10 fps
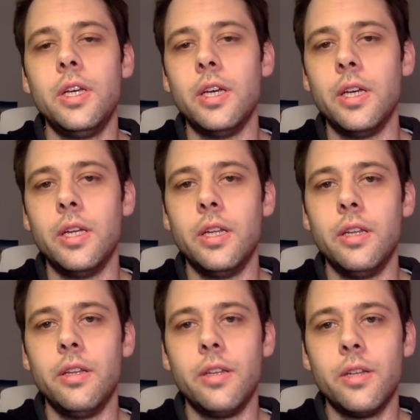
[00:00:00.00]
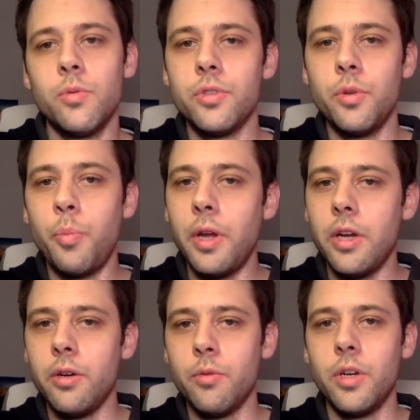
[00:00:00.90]
And that was the
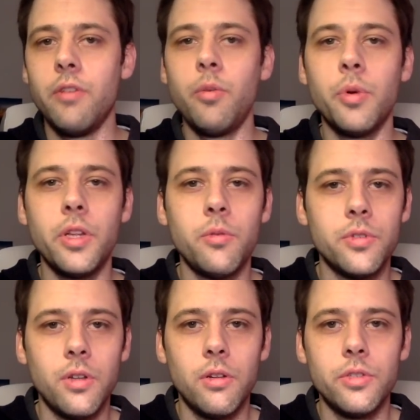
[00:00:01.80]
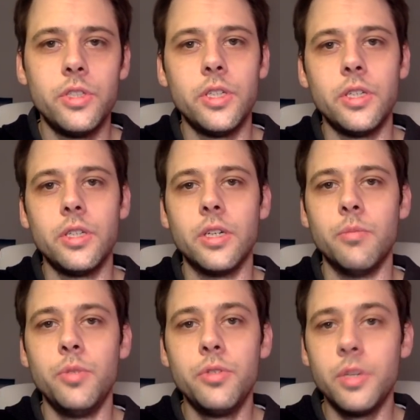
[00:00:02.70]
period where everybody was launching
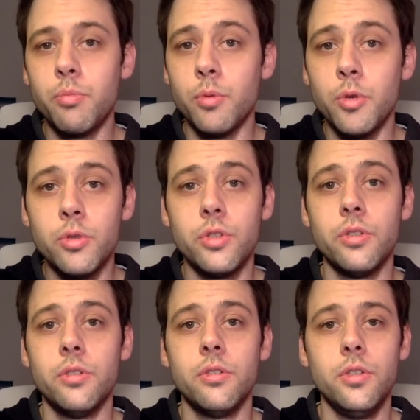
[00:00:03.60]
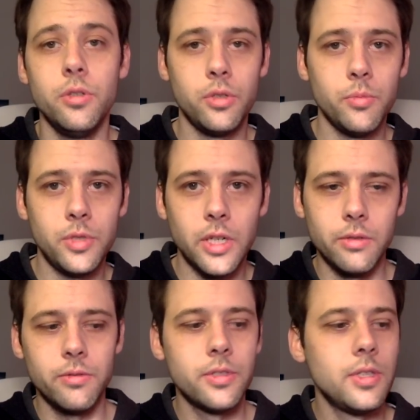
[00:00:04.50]
music promotion YouTube
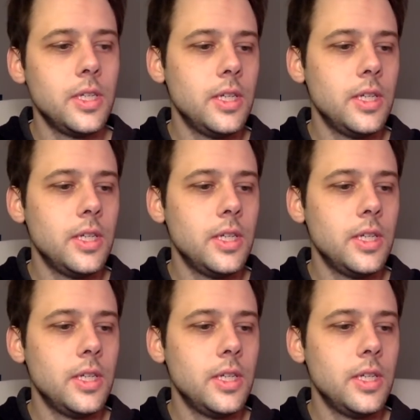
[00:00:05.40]
channels.